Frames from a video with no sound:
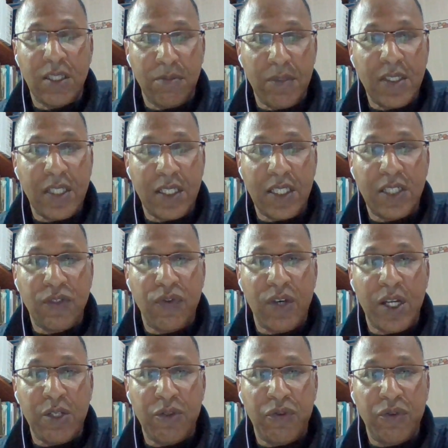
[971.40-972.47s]

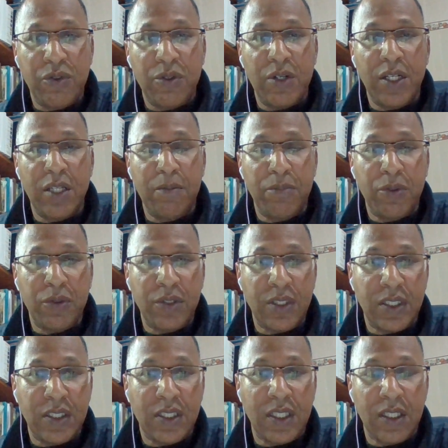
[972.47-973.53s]
satisfy the four
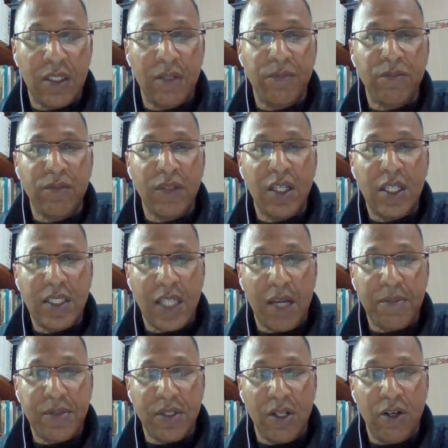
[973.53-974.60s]
important
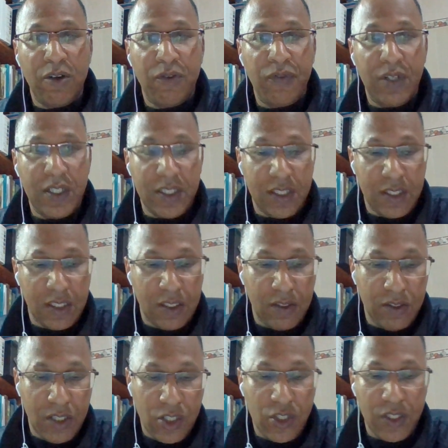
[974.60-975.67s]
types of felicity
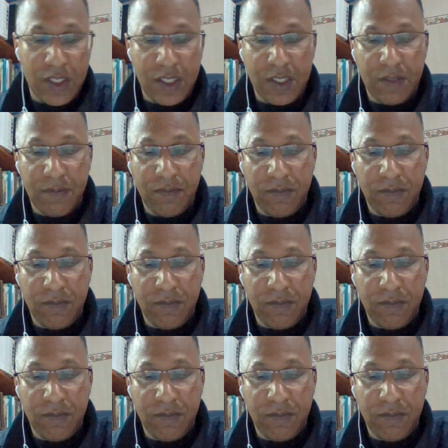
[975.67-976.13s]
conditions.